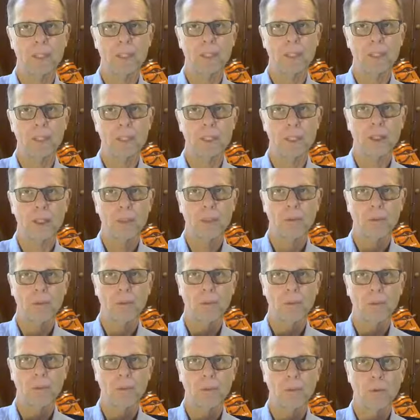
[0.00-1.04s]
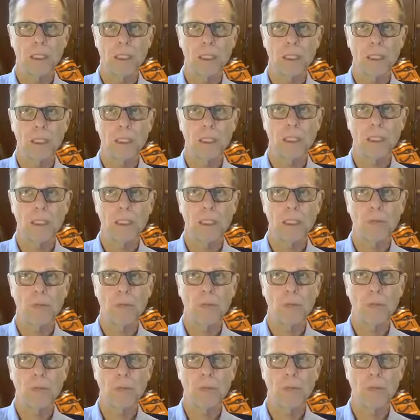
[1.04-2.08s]
So when
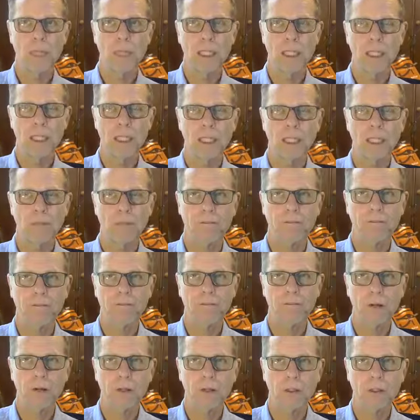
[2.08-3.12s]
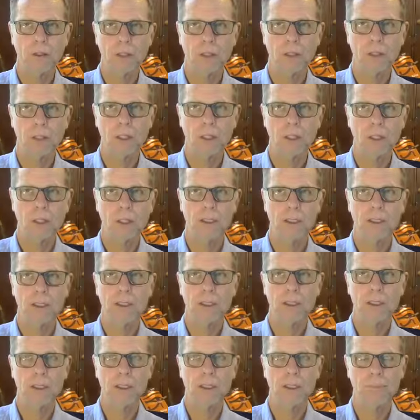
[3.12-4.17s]
we can focus
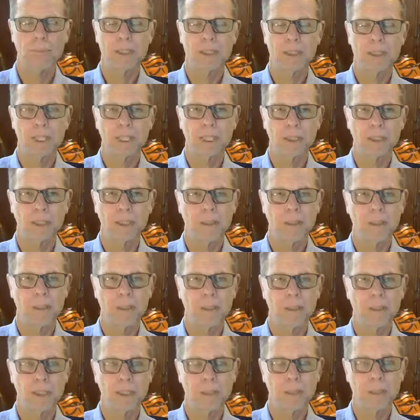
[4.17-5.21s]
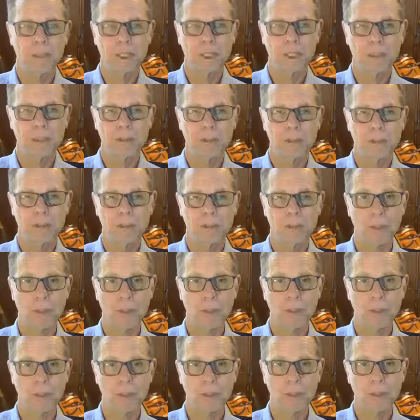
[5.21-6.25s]
on this particular
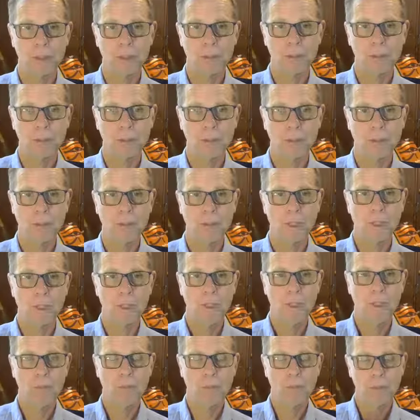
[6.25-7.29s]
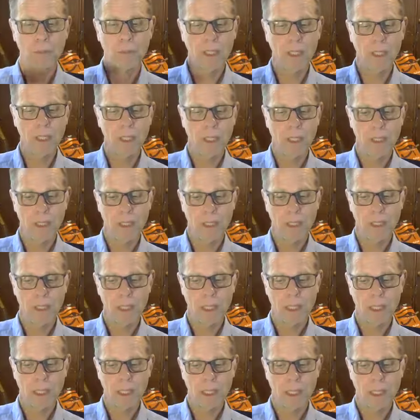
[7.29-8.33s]
experience, when we
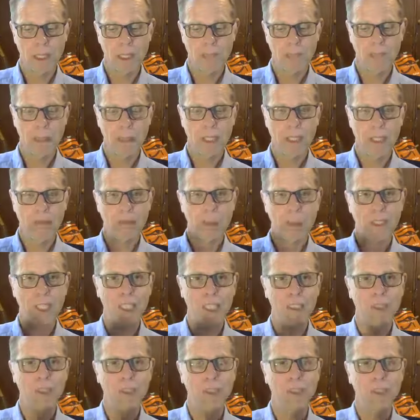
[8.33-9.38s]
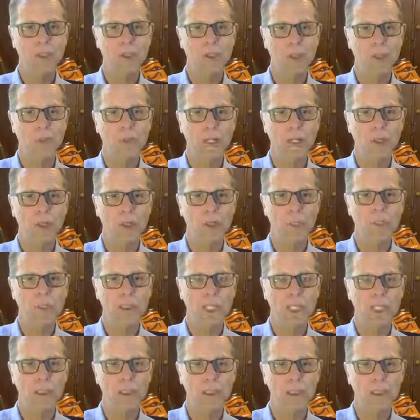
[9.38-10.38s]
put our attention into one object,